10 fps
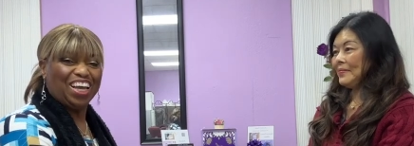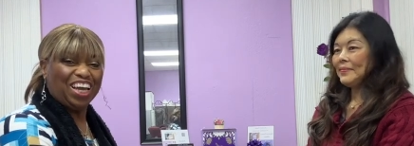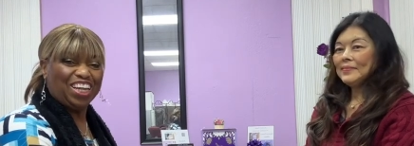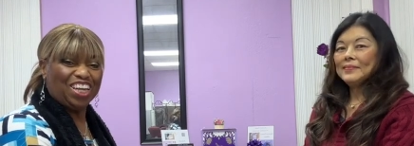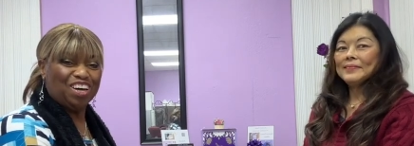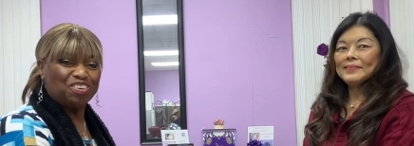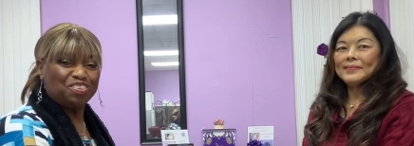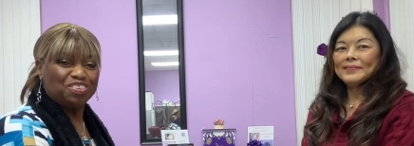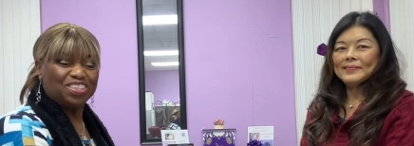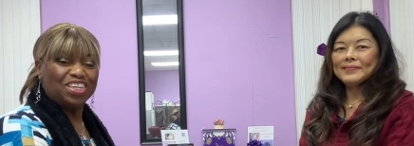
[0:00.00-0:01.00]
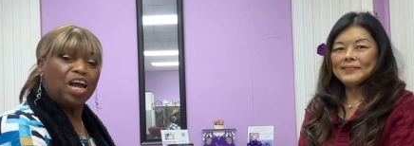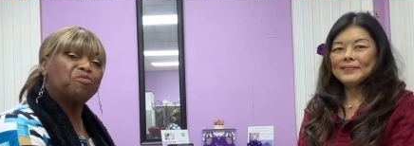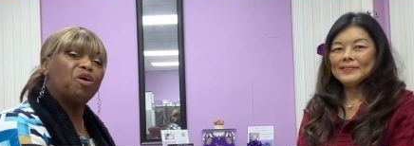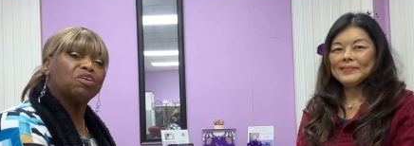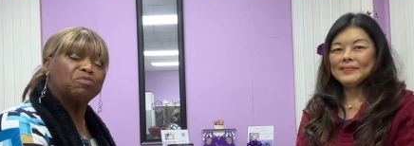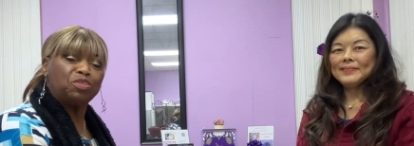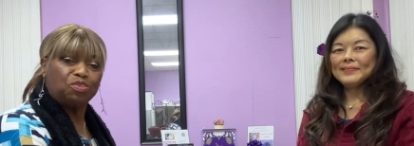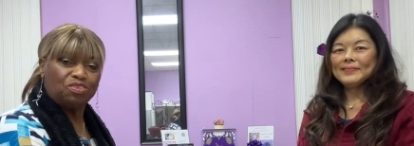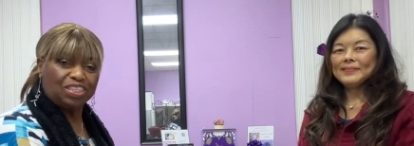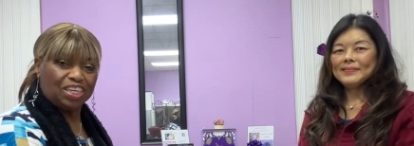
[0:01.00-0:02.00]
Speaker 1: Hello, and welcome to
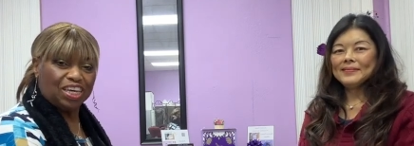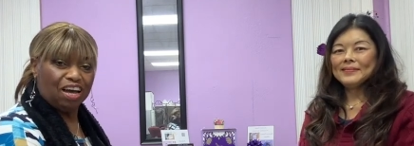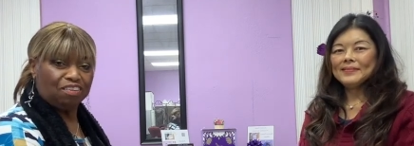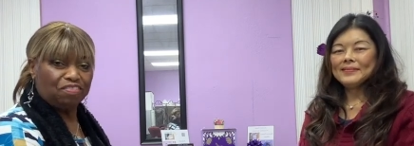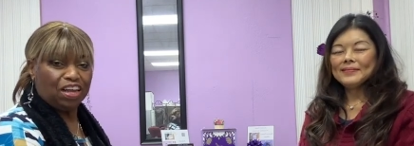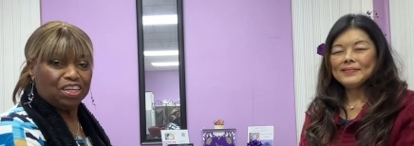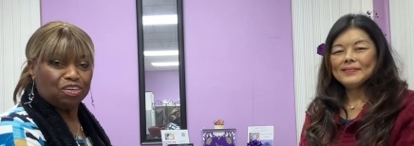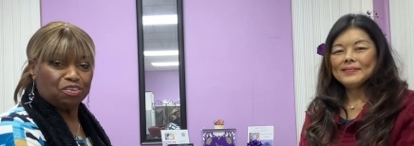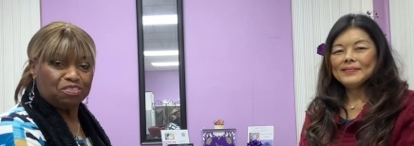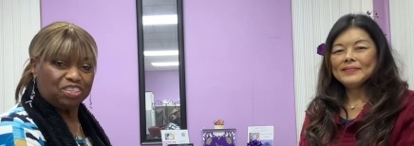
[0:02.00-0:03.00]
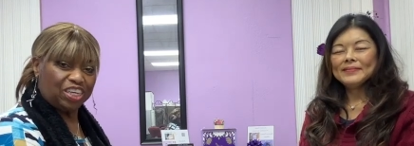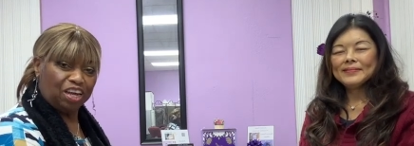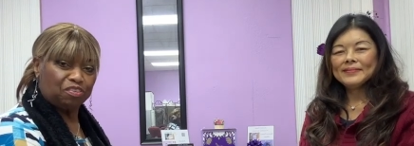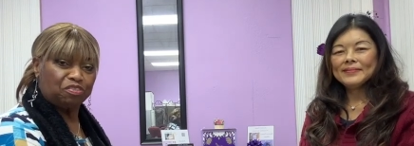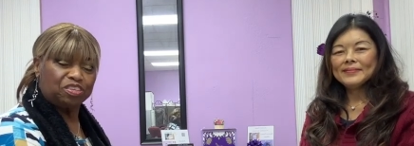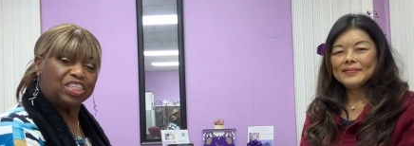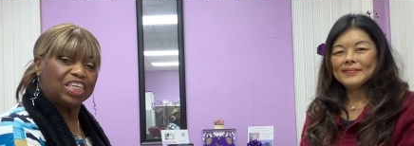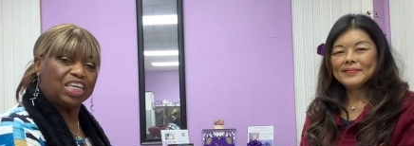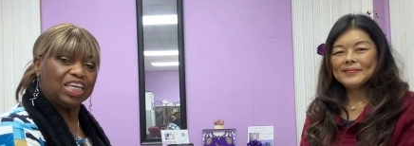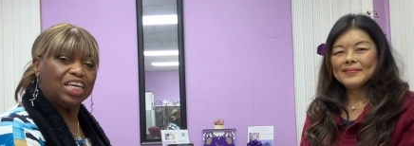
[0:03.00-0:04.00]
Silicon Valley Girls Chat Over
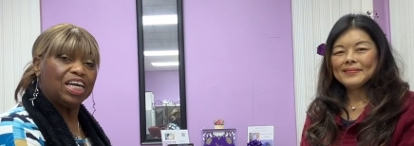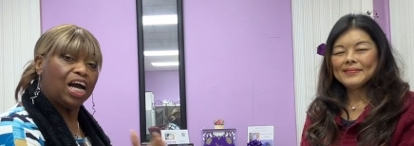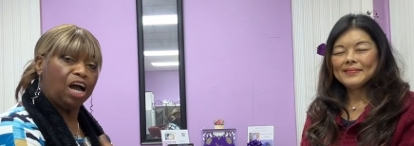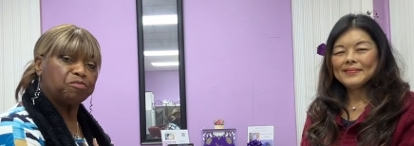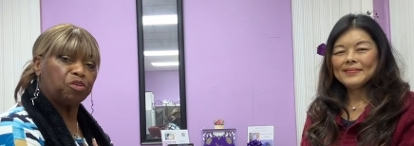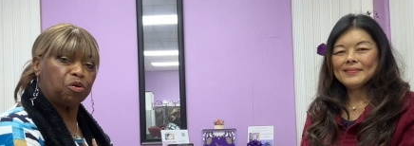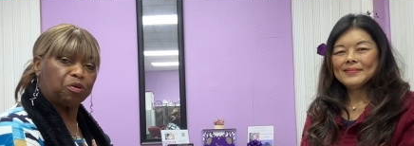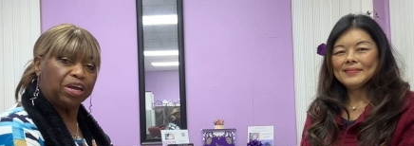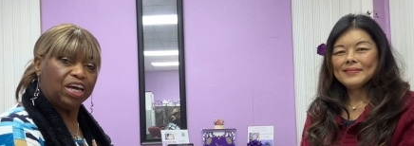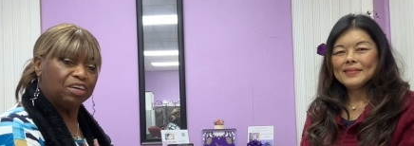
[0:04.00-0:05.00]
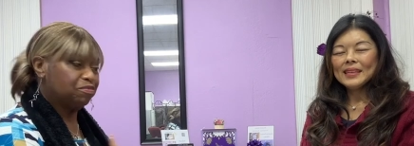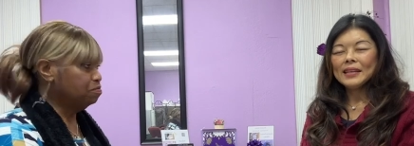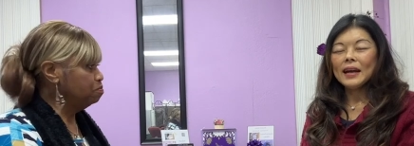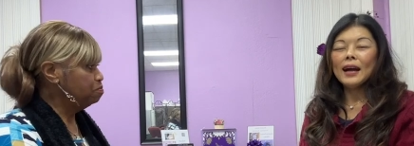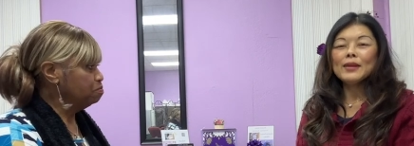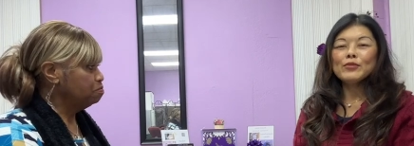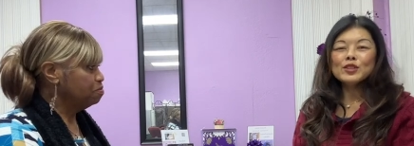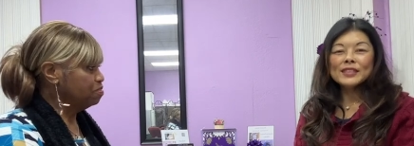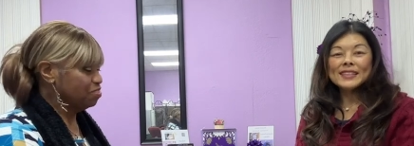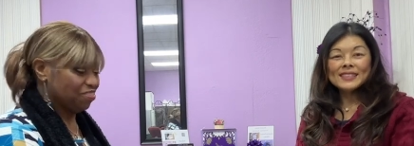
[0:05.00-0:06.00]
Tea. I'm Gloria. And I'm
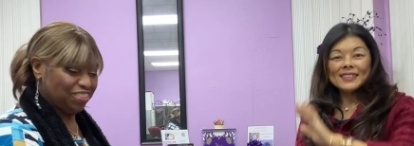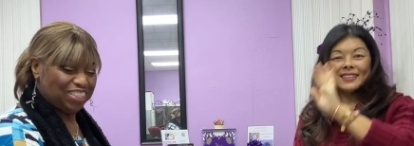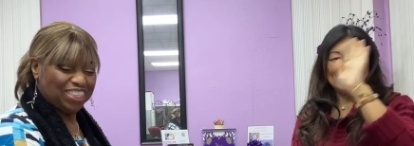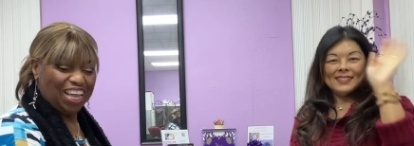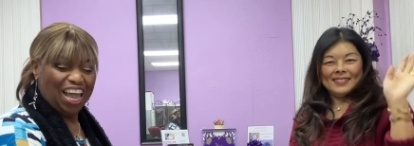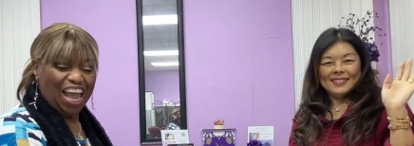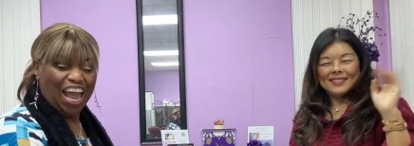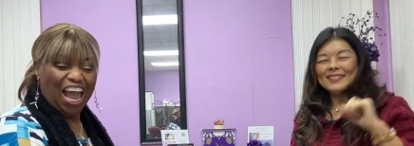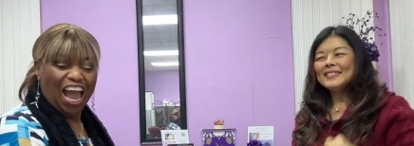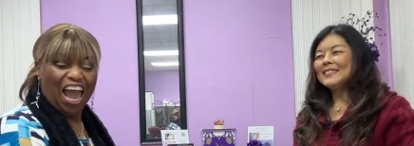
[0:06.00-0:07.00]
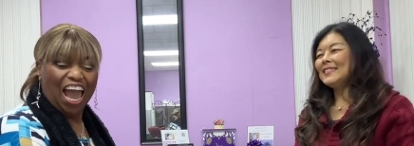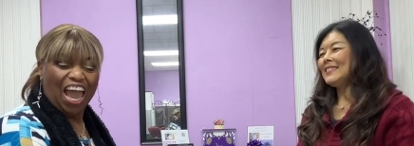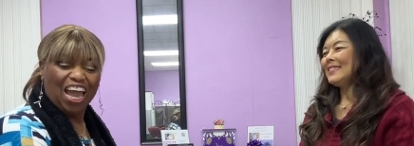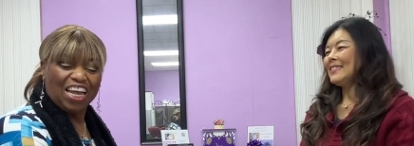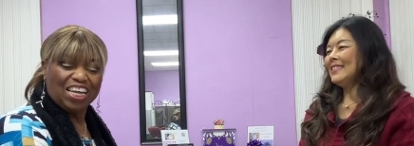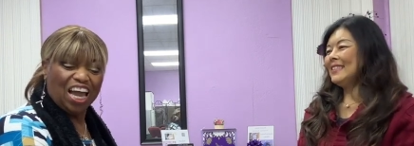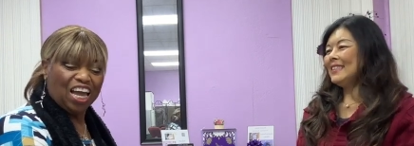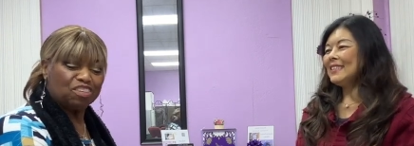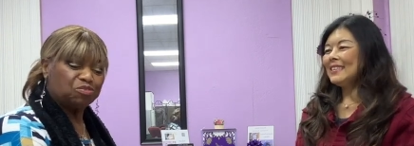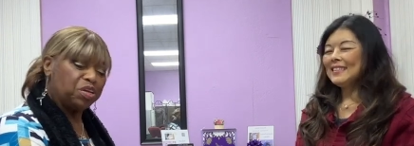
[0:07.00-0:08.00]
Rosetta. And
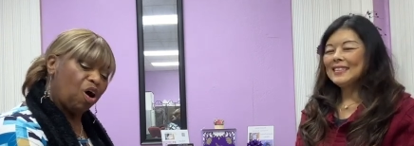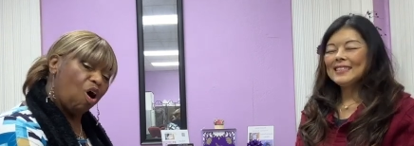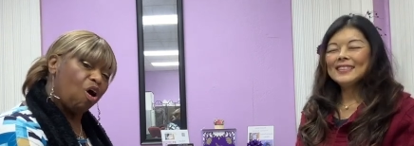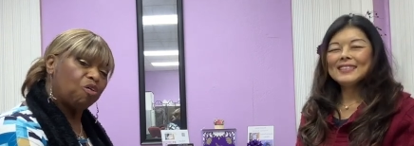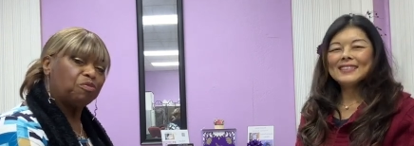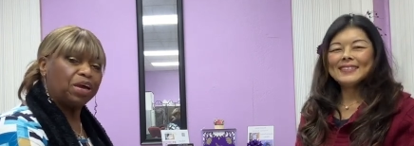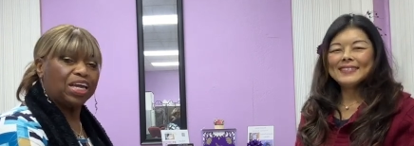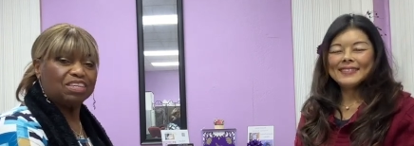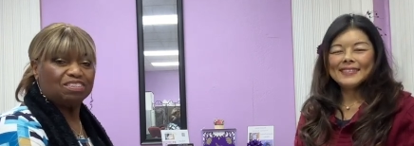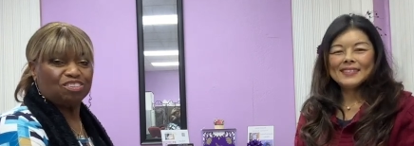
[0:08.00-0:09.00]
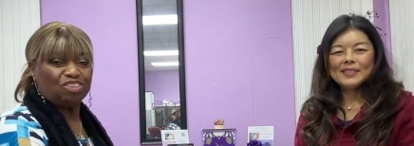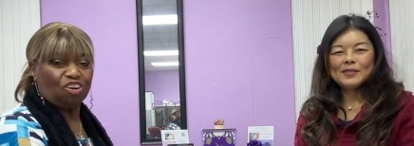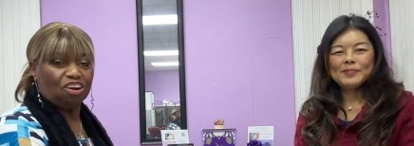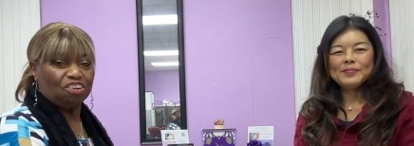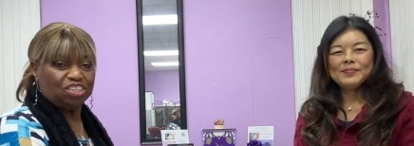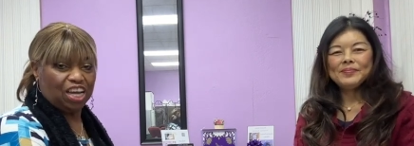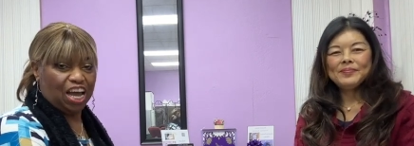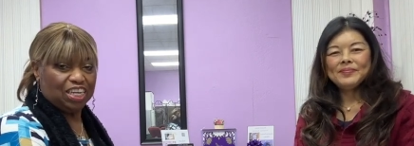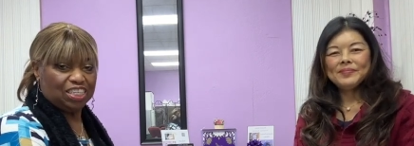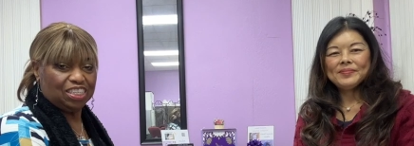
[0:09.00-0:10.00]
as we always start our
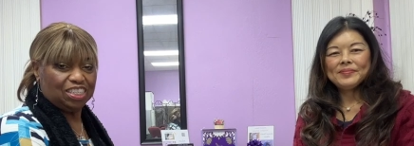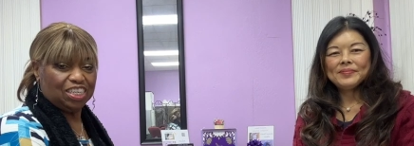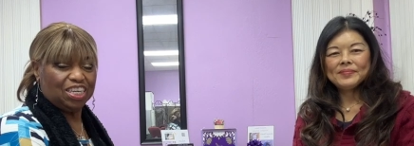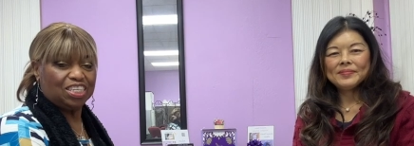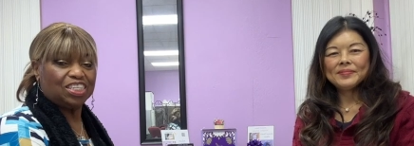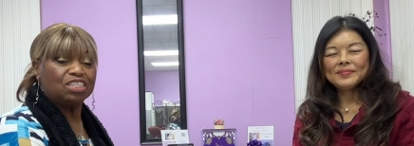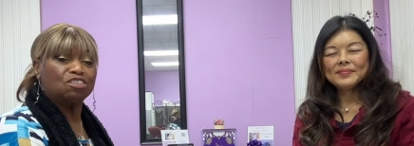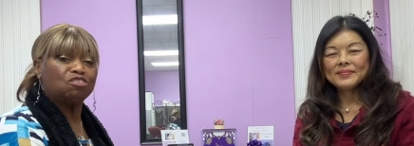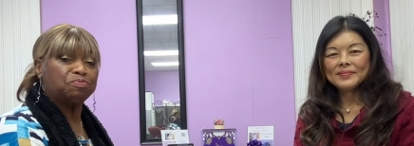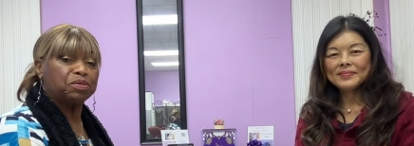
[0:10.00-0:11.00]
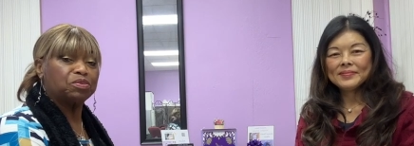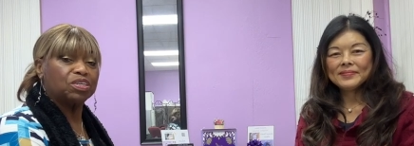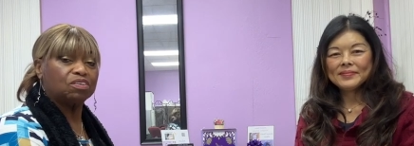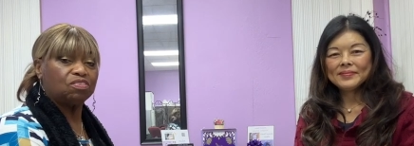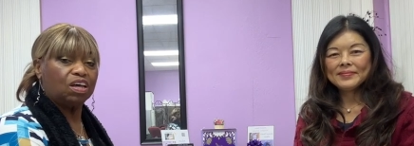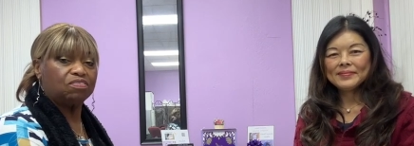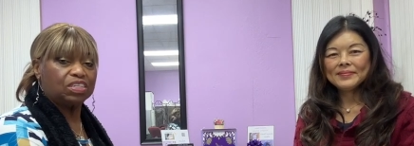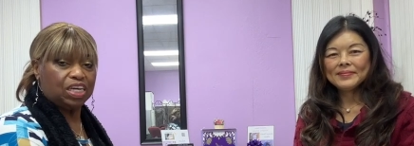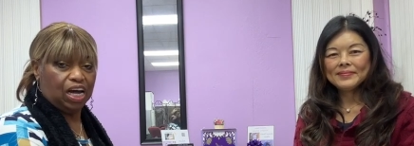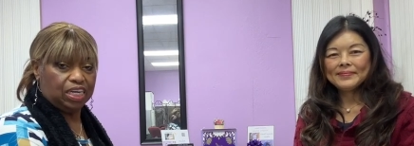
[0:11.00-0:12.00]
chats, it's in the spirit of love
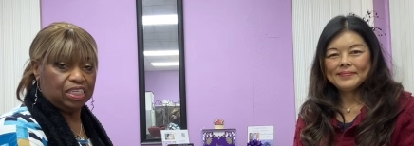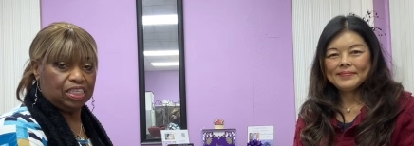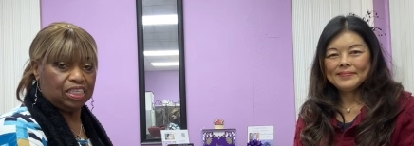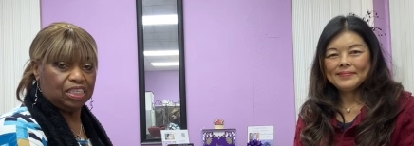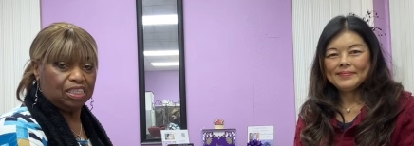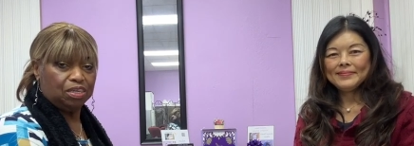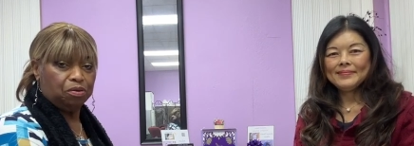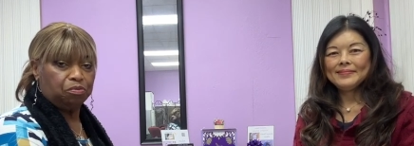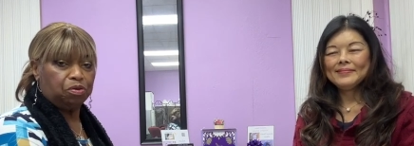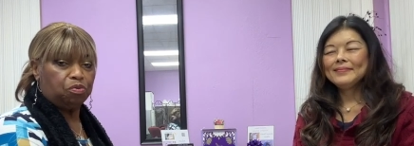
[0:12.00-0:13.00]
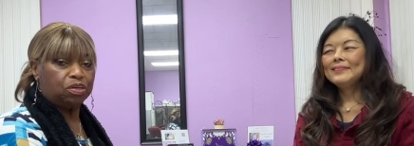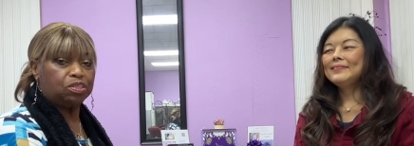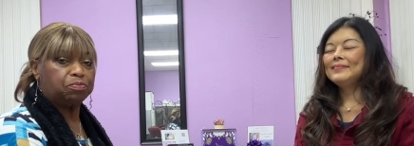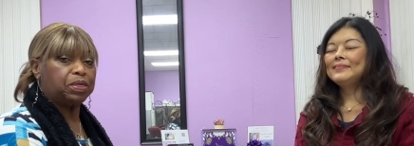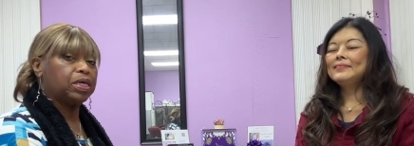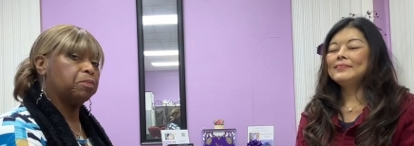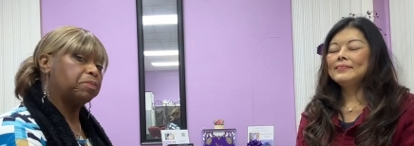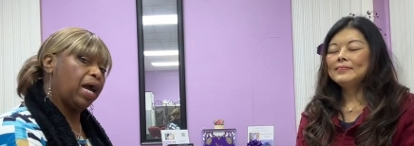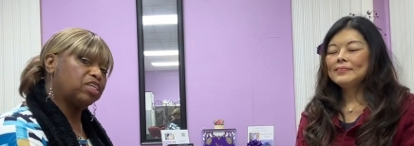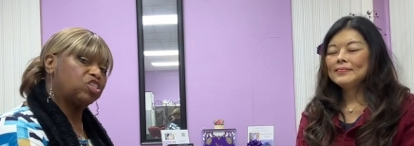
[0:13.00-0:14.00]
and kindness. We want to be
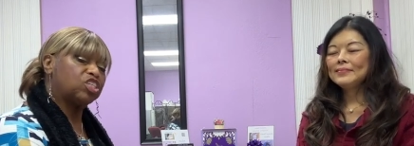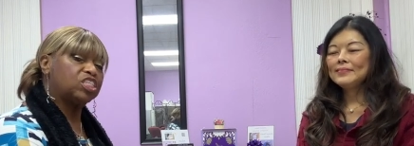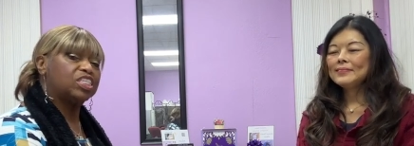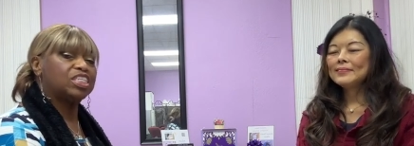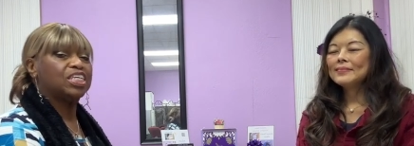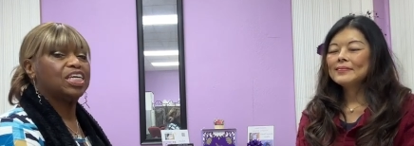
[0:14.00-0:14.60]
compassionate,